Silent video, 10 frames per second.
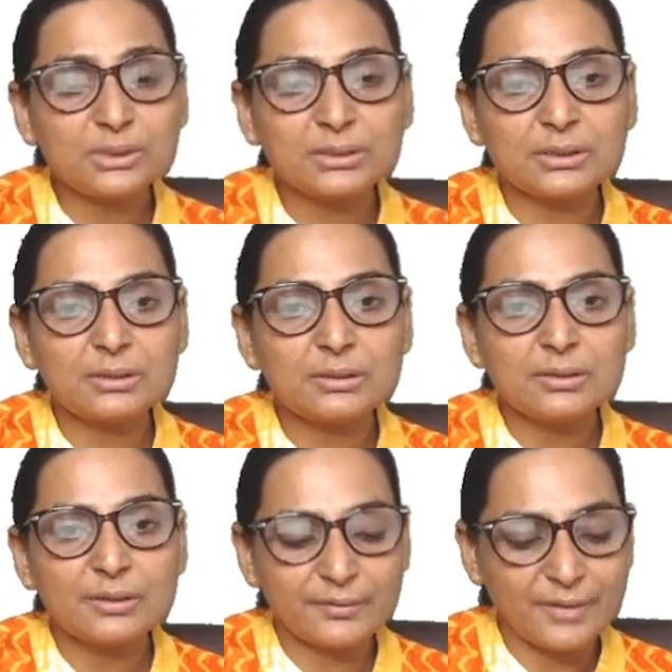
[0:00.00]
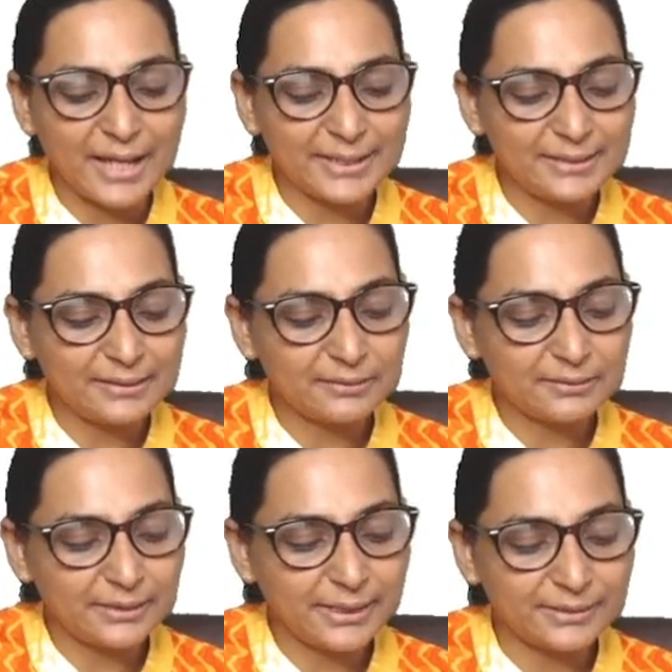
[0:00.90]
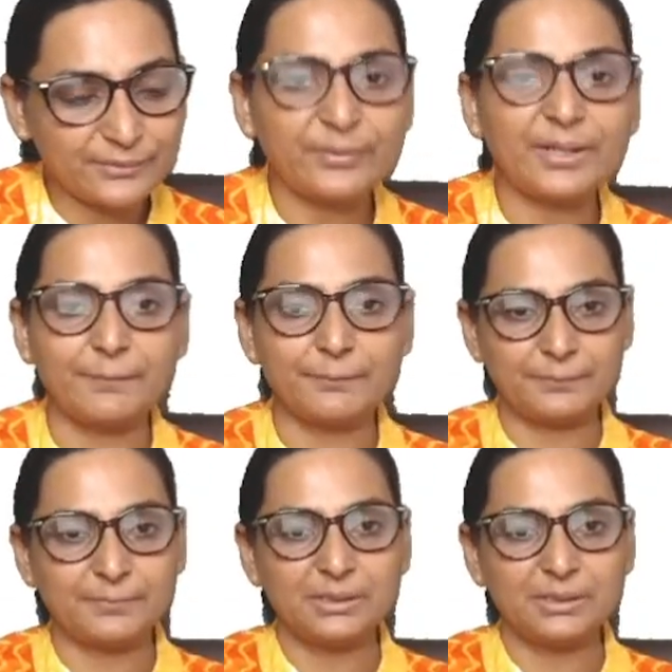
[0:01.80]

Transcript: the right atrium.